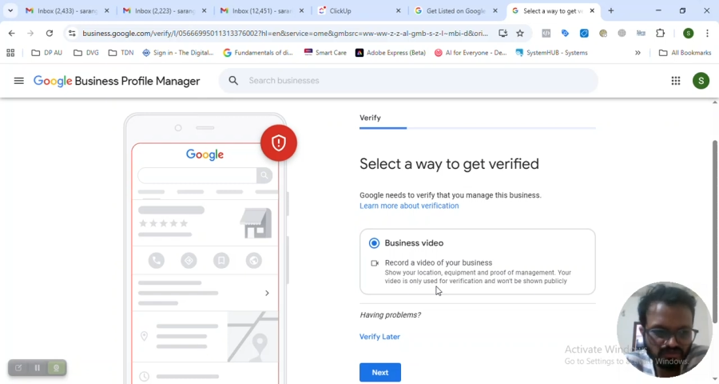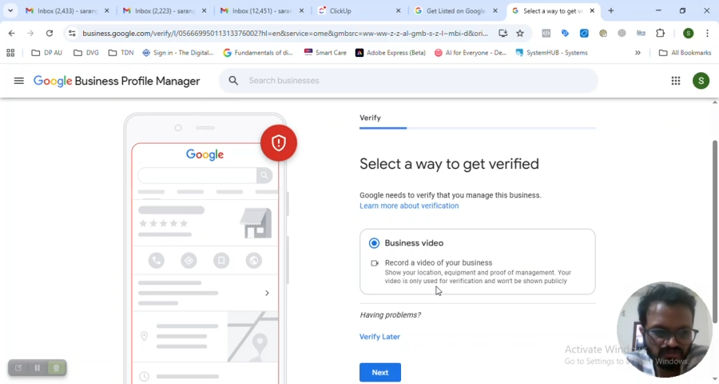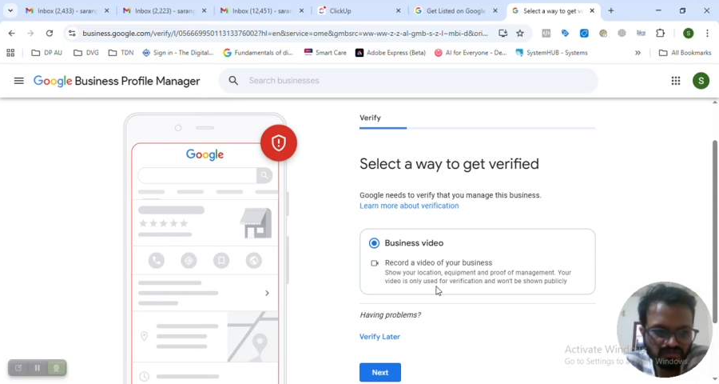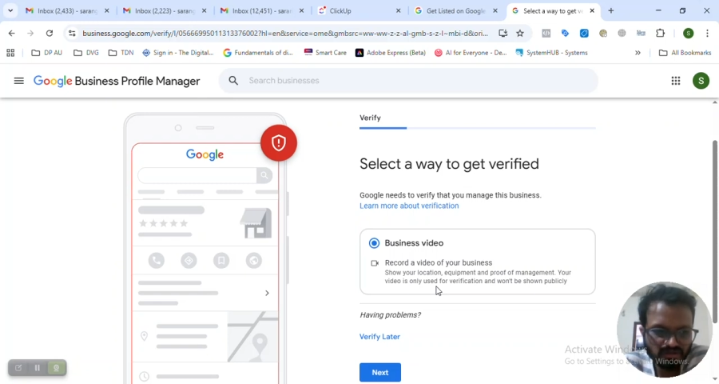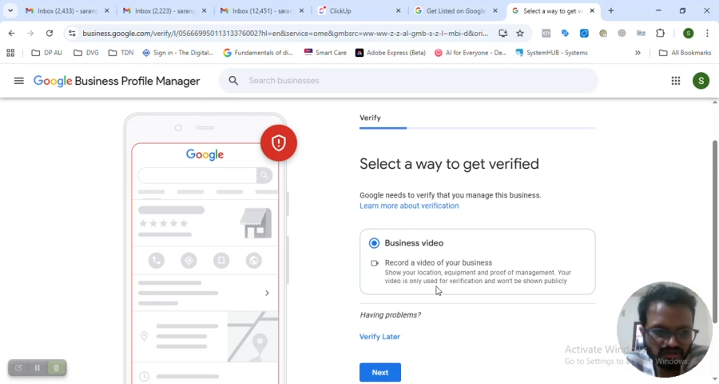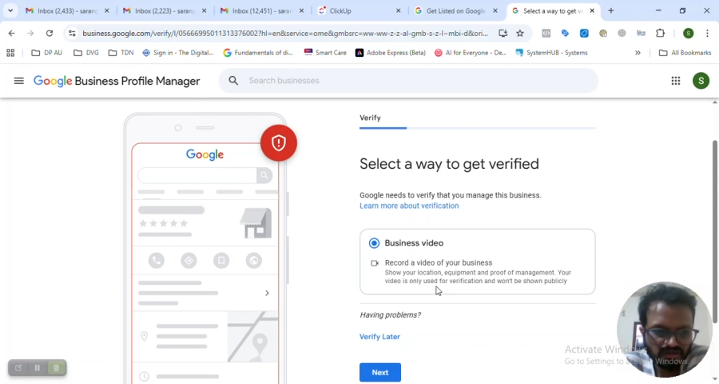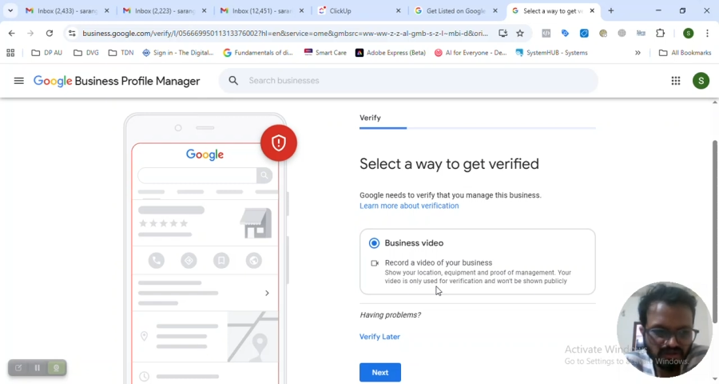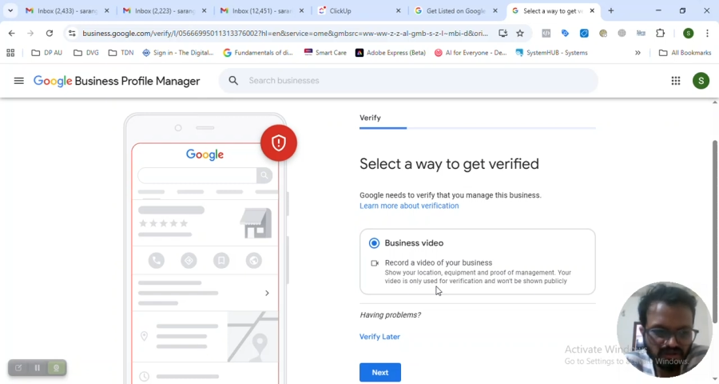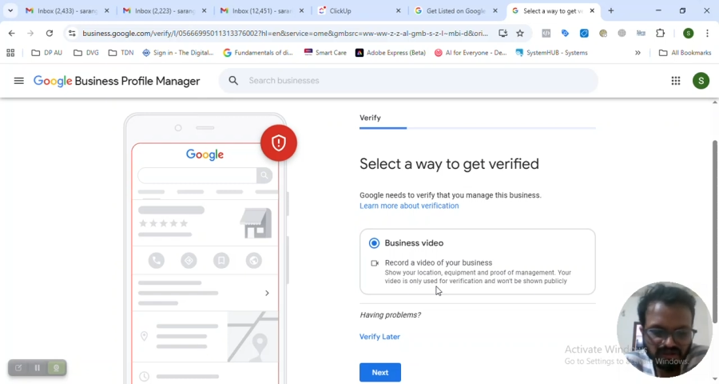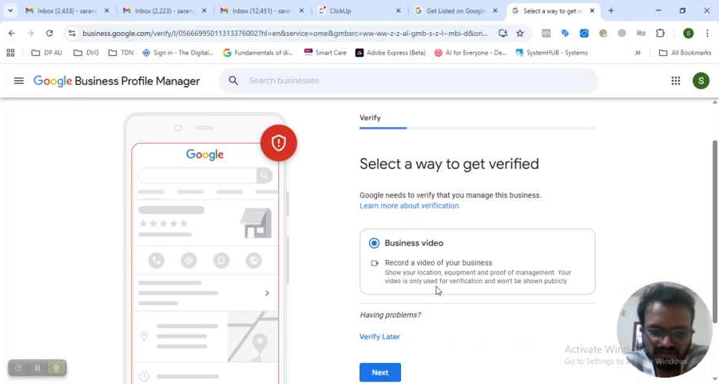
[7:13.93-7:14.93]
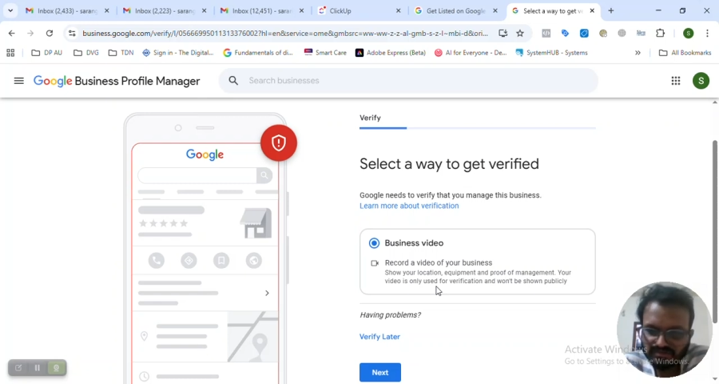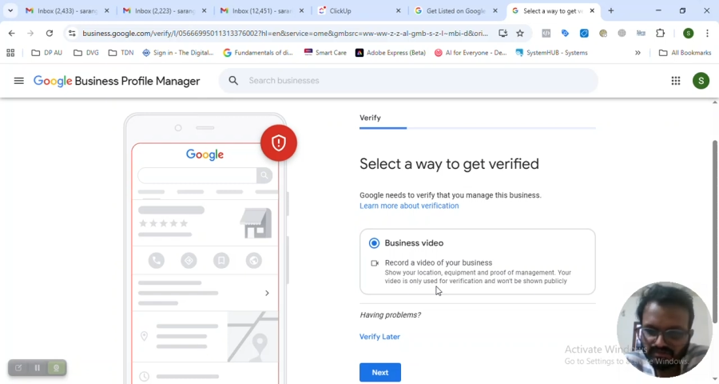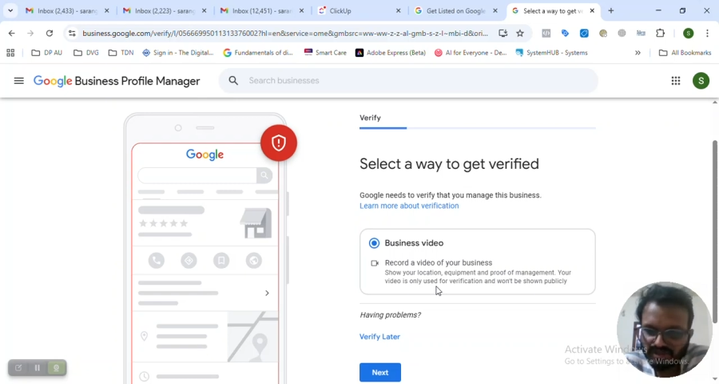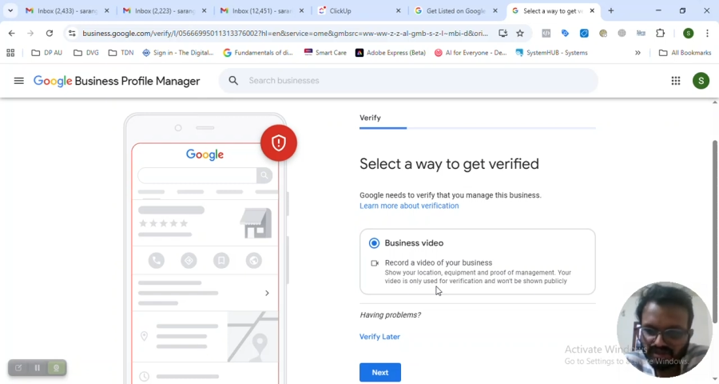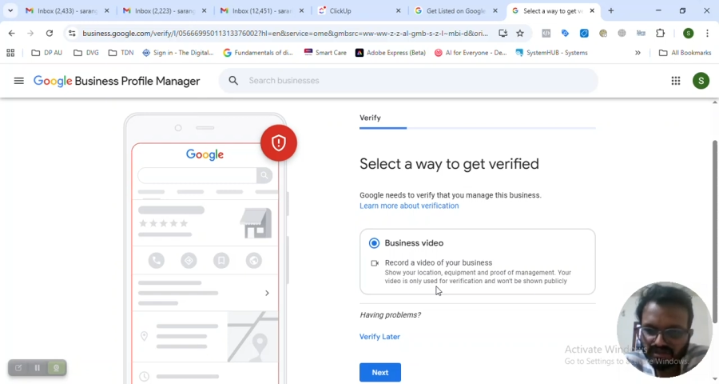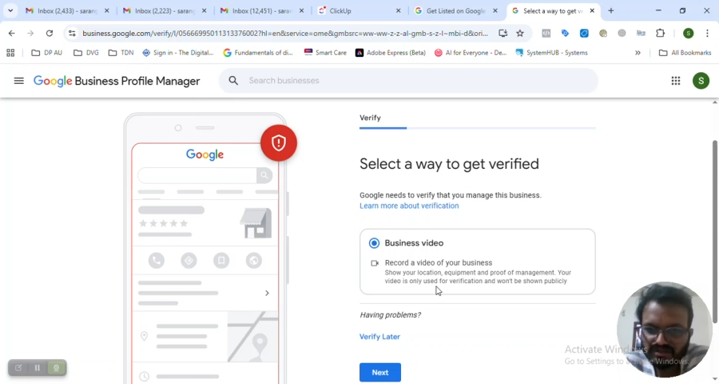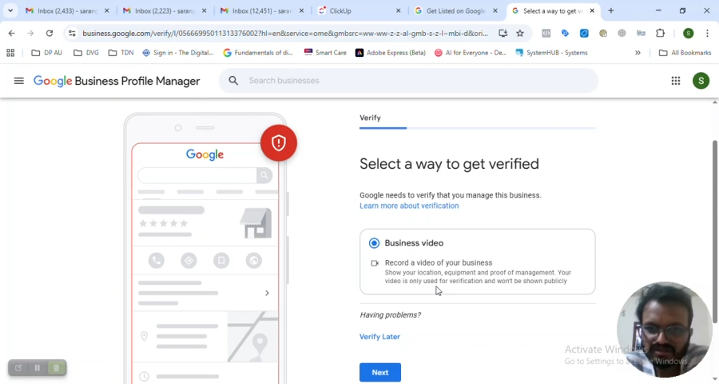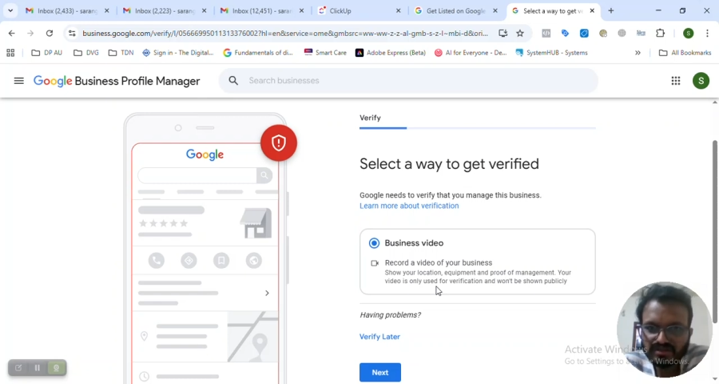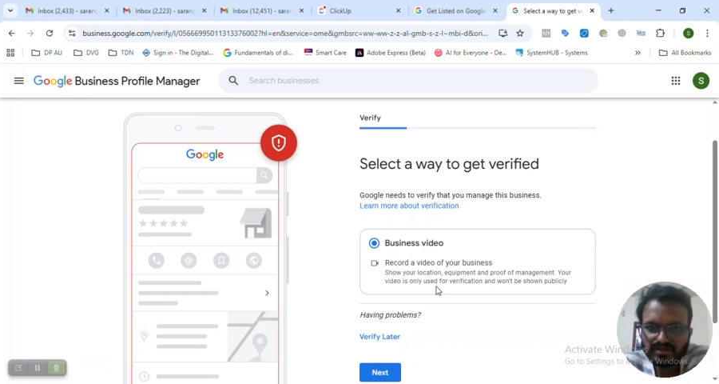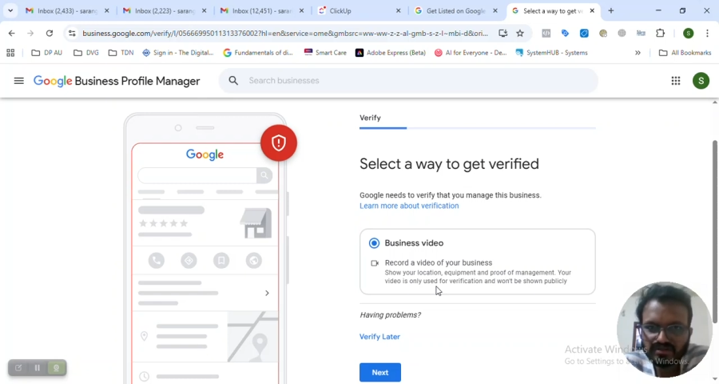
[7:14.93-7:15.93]
Let's meet to the
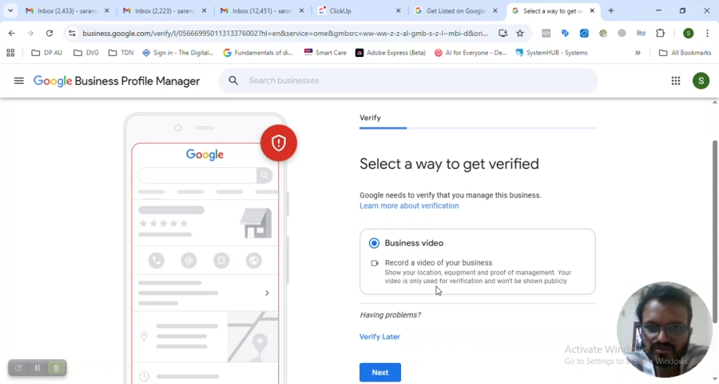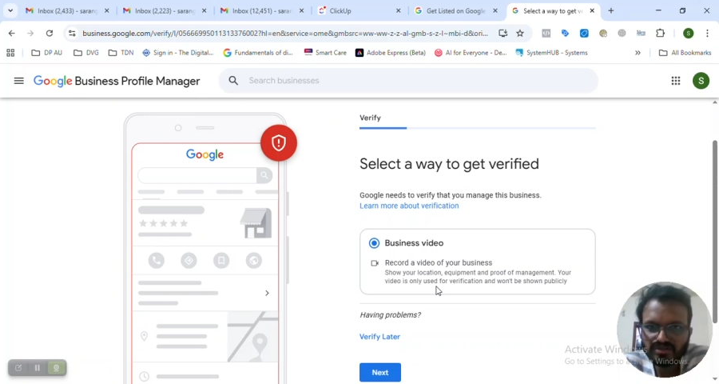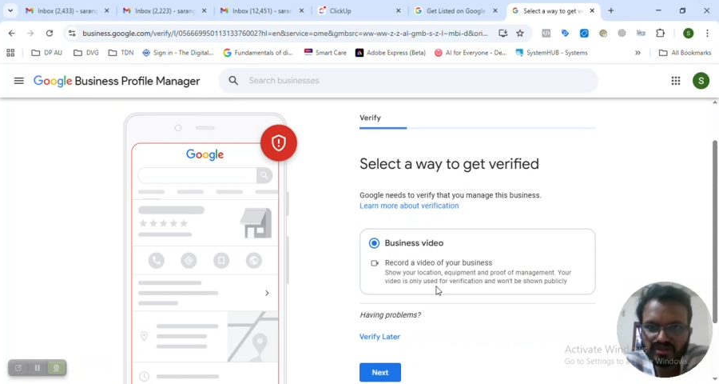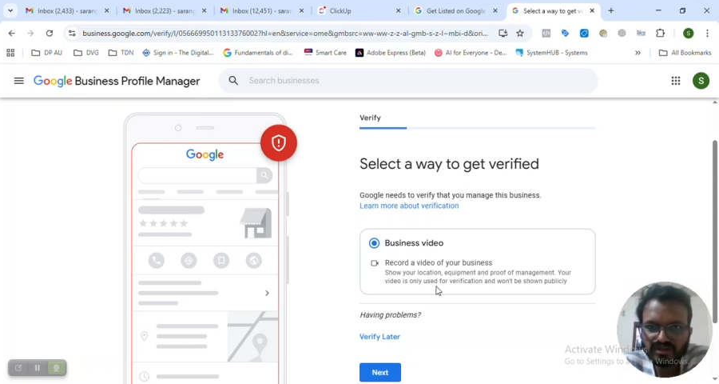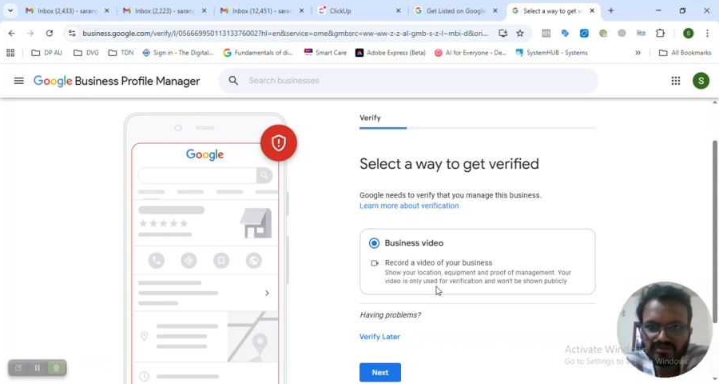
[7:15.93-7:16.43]
next video.